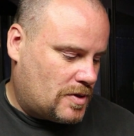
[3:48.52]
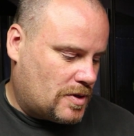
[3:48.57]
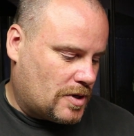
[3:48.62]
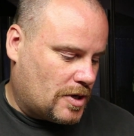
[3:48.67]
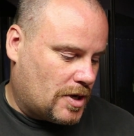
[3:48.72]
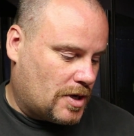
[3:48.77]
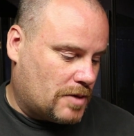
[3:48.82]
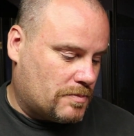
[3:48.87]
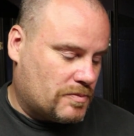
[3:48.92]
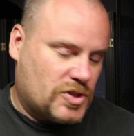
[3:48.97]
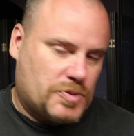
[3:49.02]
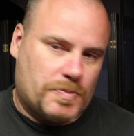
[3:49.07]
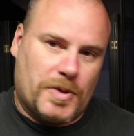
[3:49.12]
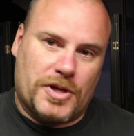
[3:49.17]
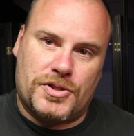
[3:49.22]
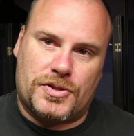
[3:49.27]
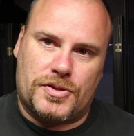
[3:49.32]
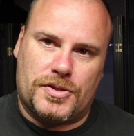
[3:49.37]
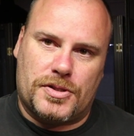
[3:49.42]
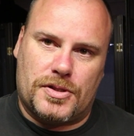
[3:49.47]
Um,
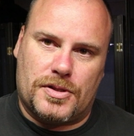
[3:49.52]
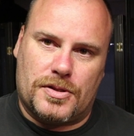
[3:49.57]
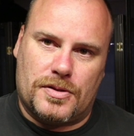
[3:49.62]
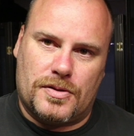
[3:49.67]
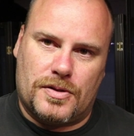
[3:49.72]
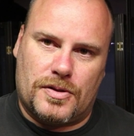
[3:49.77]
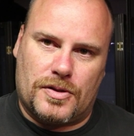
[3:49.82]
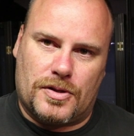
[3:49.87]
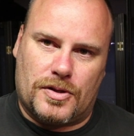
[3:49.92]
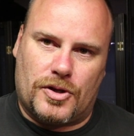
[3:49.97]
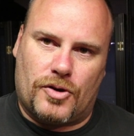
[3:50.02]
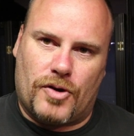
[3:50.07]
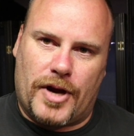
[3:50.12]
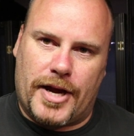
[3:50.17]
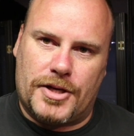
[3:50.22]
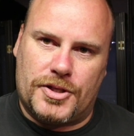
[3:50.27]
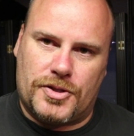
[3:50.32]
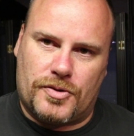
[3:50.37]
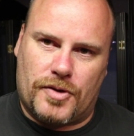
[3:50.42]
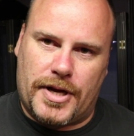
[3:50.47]
especially the
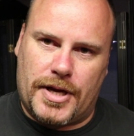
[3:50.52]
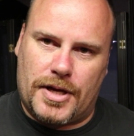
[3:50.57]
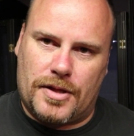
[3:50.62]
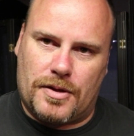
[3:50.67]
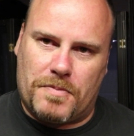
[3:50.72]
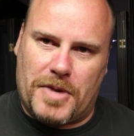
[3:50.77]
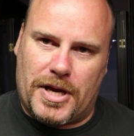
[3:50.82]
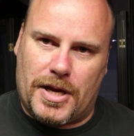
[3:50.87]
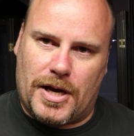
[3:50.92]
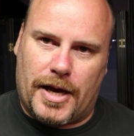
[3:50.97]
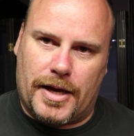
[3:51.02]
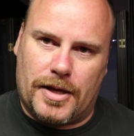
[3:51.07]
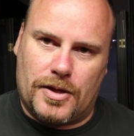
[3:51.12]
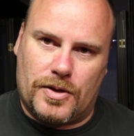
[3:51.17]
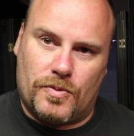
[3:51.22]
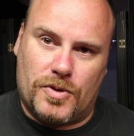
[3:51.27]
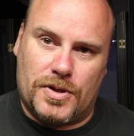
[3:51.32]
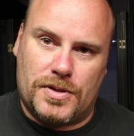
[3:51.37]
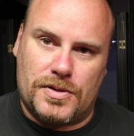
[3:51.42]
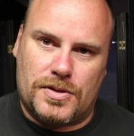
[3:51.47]
Grande Terre, the main
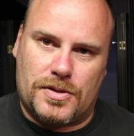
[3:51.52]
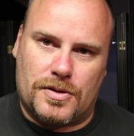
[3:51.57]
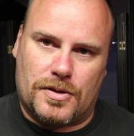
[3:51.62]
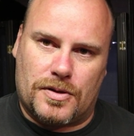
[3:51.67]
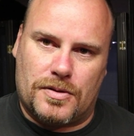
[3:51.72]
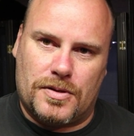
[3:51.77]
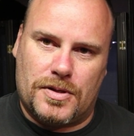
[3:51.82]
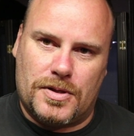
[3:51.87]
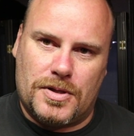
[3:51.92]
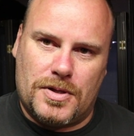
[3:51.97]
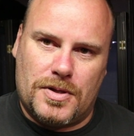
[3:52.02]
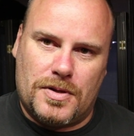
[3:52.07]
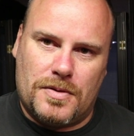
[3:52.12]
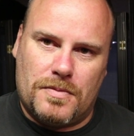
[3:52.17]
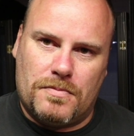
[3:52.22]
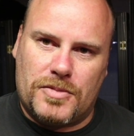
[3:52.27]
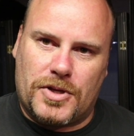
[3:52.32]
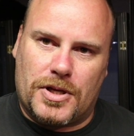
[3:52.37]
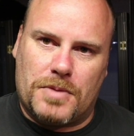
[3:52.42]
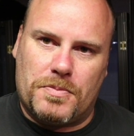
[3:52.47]
island ones, are
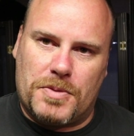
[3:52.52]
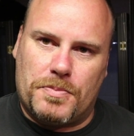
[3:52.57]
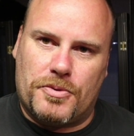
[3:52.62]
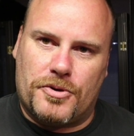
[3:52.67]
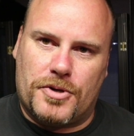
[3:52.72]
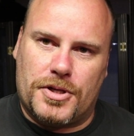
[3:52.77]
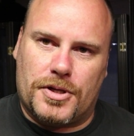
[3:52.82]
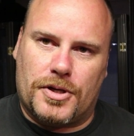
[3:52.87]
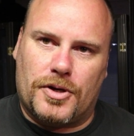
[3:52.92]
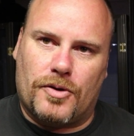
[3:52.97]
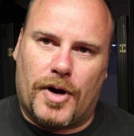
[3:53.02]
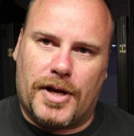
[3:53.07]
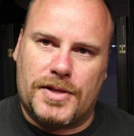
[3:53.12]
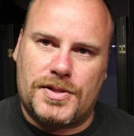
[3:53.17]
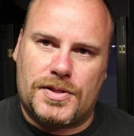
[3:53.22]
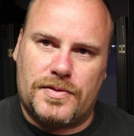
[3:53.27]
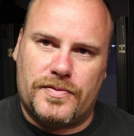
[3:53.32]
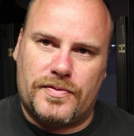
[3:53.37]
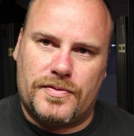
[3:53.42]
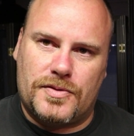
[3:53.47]
can be pretty
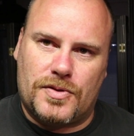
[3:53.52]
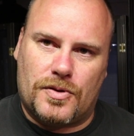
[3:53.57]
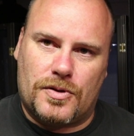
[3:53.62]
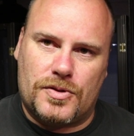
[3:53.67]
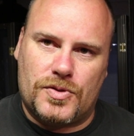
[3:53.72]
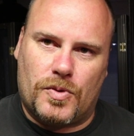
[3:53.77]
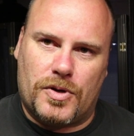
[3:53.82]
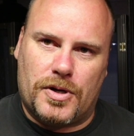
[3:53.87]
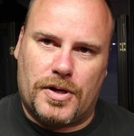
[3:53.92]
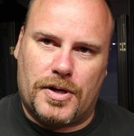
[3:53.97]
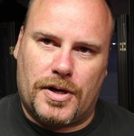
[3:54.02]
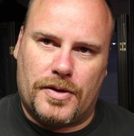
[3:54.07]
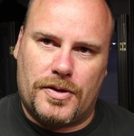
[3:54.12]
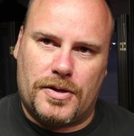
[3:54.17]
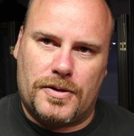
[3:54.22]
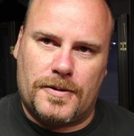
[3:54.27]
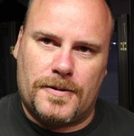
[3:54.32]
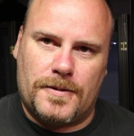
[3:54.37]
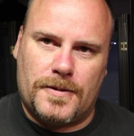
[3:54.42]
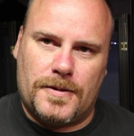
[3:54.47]
aggressive towards one
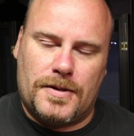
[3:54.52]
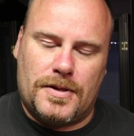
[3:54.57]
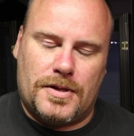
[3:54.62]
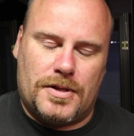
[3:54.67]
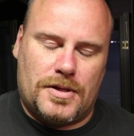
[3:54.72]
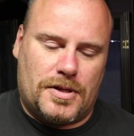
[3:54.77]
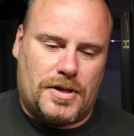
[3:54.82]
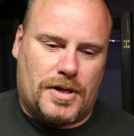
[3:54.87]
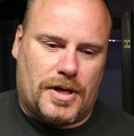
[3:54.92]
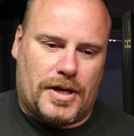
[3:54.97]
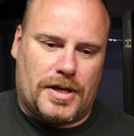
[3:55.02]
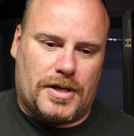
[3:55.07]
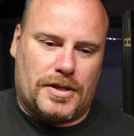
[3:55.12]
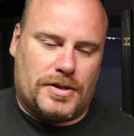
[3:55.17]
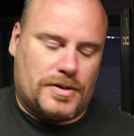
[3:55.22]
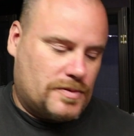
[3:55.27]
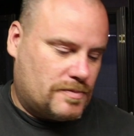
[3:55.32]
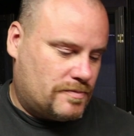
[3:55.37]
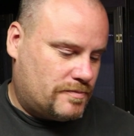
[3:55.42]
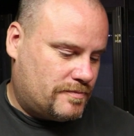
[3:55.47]
another,
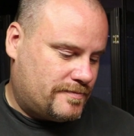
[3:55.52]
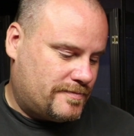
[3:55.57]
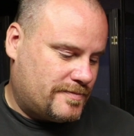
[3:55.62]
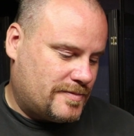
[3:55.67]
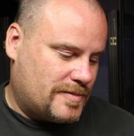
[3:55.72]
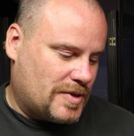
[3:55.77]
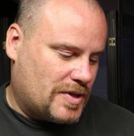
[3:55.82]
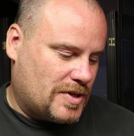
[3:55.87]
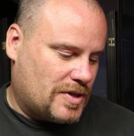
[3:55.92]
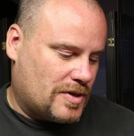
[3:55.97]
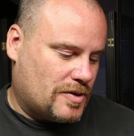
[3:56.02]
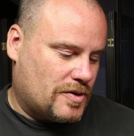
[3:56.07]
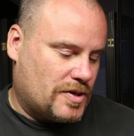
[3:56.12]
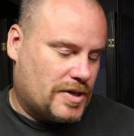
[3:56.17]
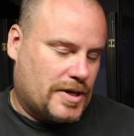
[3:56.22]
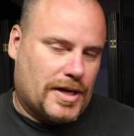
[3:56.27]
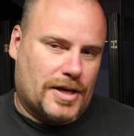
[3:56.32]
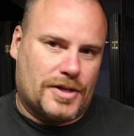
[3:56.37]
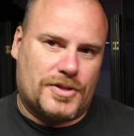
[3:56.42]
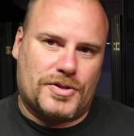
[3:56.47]
and you know you
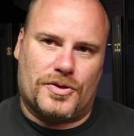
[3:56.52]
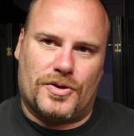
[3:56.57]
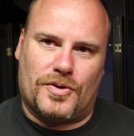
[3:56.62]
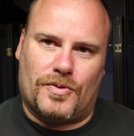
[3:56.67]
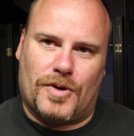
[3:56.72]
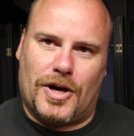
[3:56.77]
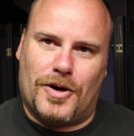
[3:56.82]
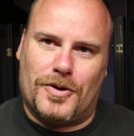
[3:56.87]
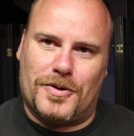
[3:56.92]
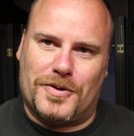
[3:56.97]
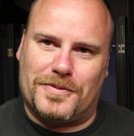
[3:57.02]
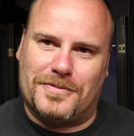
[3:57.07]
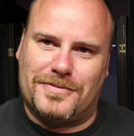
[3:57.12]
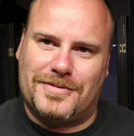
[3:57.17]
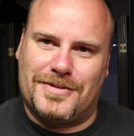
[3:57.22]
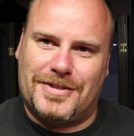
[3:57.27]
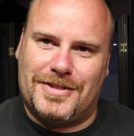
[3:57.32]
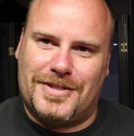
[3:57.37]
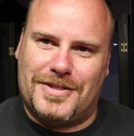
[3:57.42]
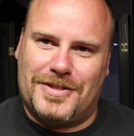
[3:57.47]
got to turn around and
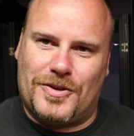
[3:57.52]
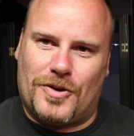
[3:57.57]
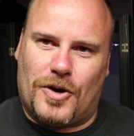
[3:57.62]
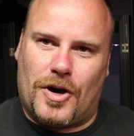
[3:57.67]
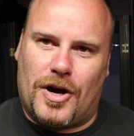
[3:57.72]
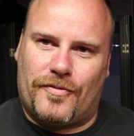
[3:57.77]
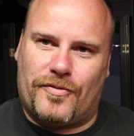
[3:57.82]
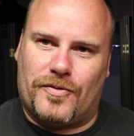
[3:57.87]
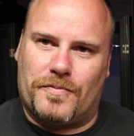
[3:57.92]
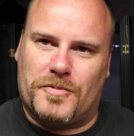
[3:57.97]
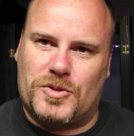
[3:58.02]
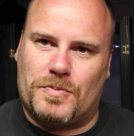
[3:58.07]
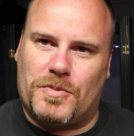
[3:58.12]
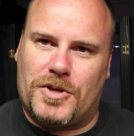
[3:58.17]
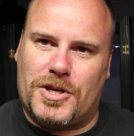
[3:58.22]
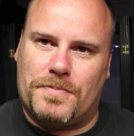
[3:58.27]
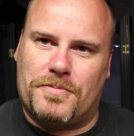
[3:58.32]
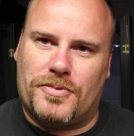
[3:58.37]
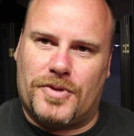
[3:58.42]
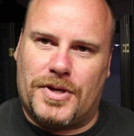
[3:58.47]
off from as
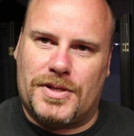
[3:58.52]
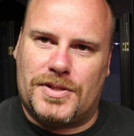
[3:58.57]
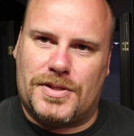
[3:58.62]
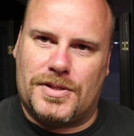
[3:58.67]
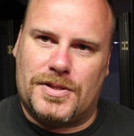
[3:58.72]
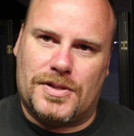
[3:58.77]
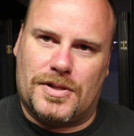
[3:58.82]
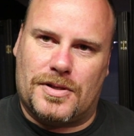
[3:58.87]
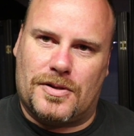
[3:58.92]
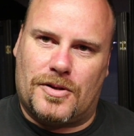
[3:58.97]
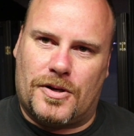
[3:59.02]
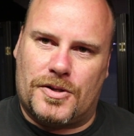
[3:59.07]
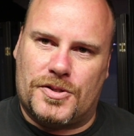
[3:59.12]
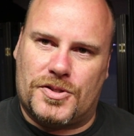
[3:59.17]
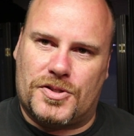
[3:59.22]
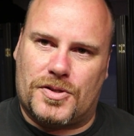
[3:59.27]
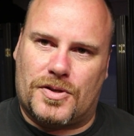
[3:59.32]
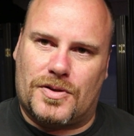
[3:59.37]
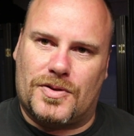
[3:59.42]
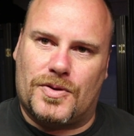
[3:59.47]
many places in the
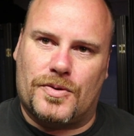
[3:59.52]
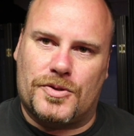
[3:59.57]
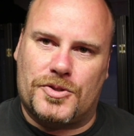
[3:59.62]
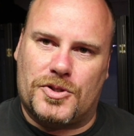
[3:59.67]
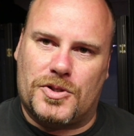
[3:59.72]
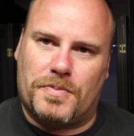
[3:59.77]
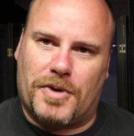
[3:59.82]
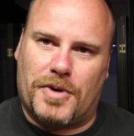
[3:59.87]
largest enclosure you